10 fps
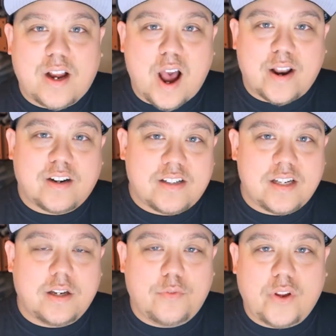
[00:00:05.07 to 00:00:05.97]
Connor
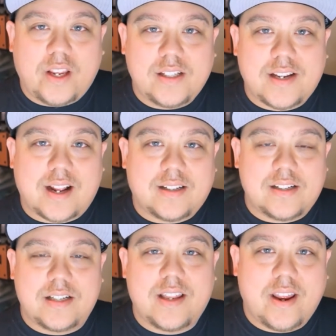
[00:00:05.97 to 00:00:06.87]
T V, he's got
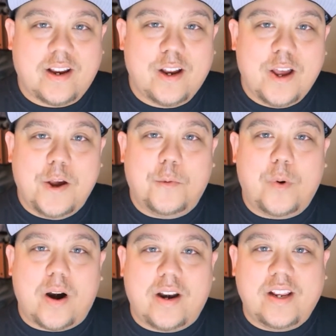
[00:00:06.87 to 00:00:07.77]
this thing
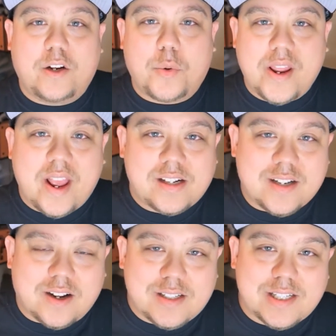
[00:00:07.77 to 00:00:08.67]
where he
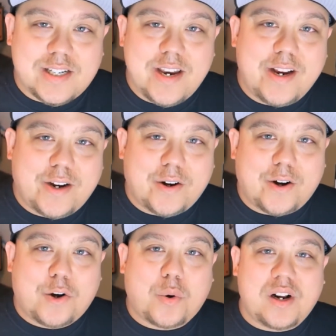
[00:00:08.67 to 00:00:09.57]
creates a
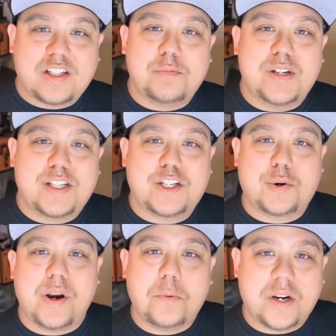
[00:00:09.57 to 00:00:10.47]
sneaker Christmas
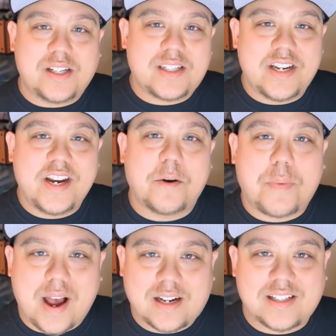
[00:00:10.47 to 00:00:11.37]
tree with his sneaker
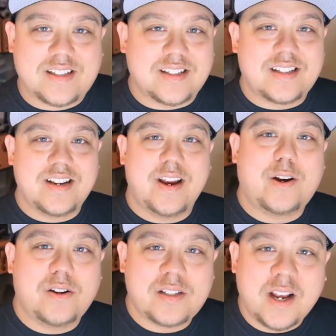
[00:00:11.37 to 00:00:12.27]
boxes and
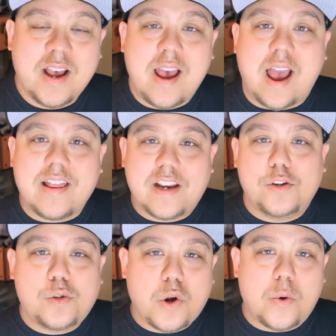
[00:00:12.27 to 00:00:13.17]
sneakers, and then
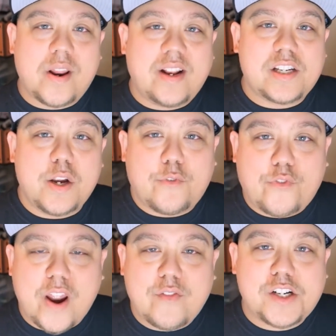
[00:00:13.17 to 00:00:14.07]
you donate to your
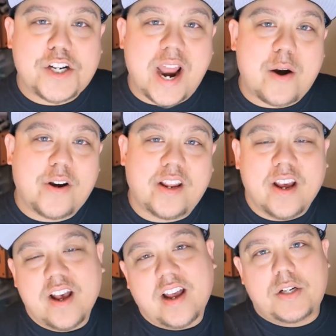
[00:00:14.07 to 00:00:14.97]
favorite charity.
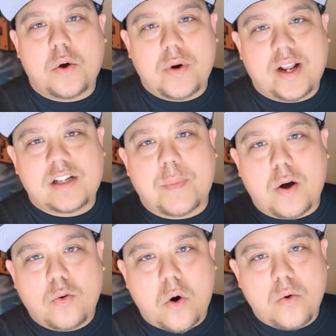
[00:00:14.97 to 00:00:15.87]
I'm gonna donate to
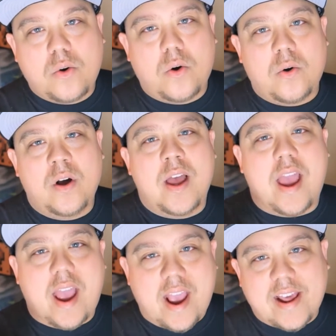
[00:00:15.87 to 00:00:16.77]
my local
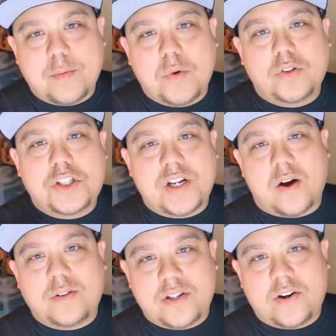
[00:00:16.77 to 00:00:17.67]
animal
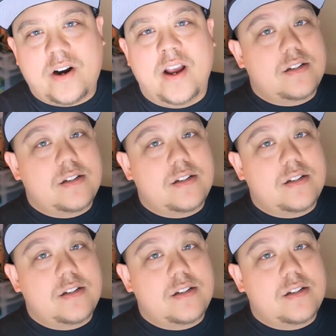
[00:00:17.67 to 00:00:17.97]
shelter.